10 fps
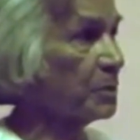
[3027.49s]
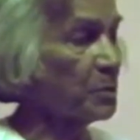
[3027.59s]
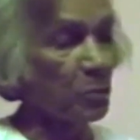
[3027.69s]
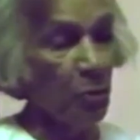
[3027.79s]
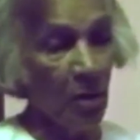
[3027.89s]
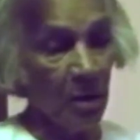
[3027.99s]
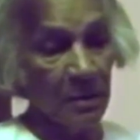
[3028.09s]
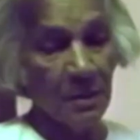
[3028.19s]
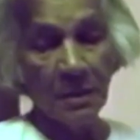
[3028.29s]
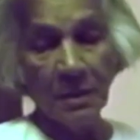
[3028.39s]
is going to
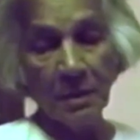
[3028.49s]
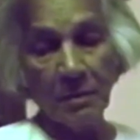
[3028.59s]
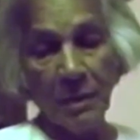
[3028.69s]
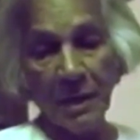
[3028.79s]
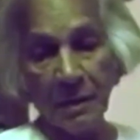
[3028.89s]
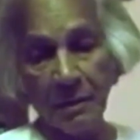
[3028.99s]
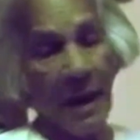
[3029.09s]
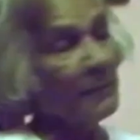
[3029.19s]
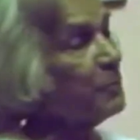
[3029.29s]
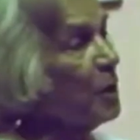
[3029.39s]
follow. My
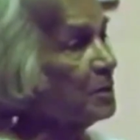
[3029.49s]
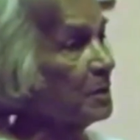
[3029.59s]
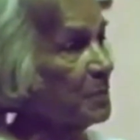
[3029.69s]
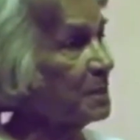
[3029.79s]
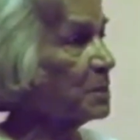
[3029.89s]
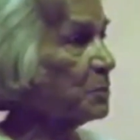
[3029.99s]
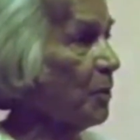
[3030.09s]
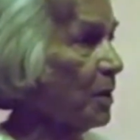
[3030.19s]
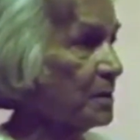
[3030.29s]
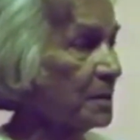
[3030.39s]
grandfather,
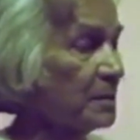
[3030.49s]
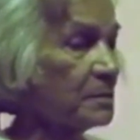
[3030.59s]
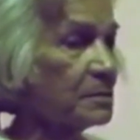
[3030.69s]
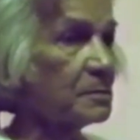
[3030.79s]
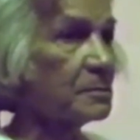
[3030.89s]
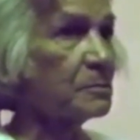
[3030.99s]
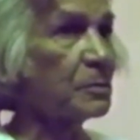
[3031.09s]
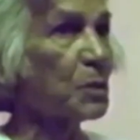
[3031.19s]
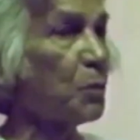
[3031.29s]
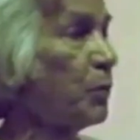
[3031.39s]
mother's father,
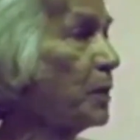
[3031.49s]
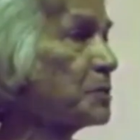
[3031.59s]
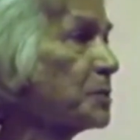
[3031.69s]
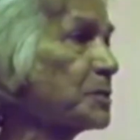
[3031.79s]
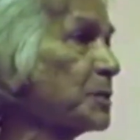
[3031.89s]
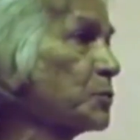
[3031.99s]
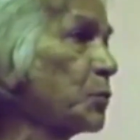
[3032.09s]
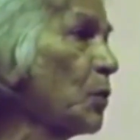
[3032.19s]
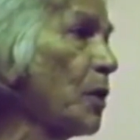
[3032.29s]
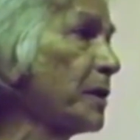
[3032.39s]
was a very
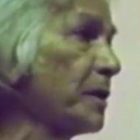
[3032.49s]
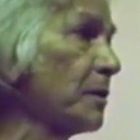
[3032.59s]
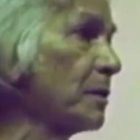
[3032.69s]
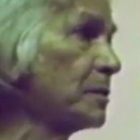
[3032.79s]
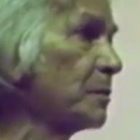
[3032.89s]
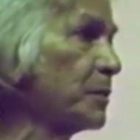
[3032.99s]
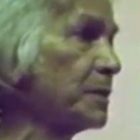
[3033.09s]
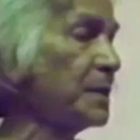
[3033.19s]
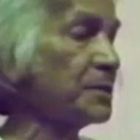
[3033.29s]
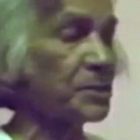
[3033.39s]
successful lawyer in
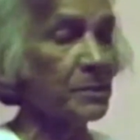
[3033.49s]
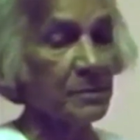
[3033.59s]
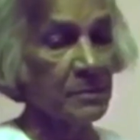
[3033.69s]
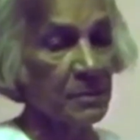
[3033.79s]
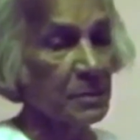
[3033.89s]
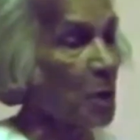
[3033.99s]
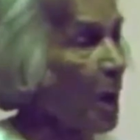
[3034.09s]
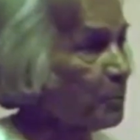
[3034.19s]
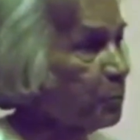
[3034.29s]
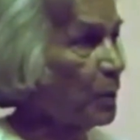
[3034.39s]
Andhra
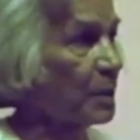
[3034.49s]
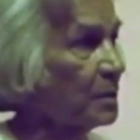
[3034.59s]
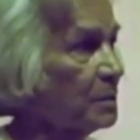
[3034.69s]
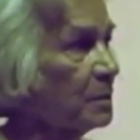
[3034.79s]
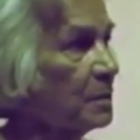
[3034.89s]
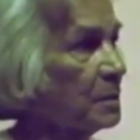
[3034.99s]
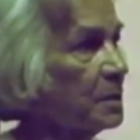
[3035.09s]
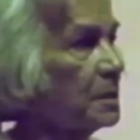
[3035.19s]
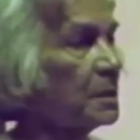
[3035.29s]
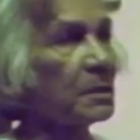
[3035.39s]
Pradesh. Top one
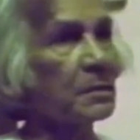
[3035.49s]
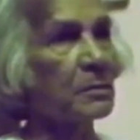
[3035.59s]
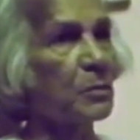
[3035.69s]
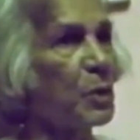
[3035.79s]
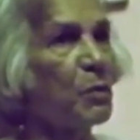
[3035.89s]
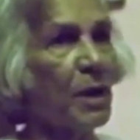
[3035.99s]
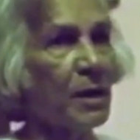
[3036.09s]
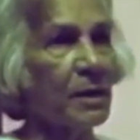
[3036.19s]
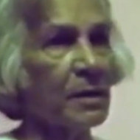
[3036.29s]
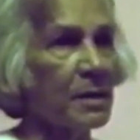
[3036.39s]
in
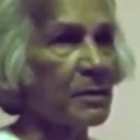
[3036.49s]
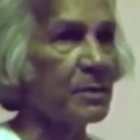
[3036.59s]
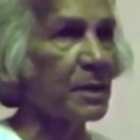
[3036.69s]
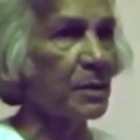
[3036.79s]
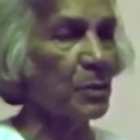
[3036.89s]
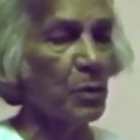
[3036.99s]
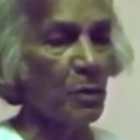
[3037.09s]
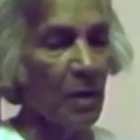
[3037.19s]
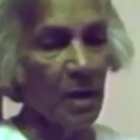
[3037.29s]
Gudiwada. He lived there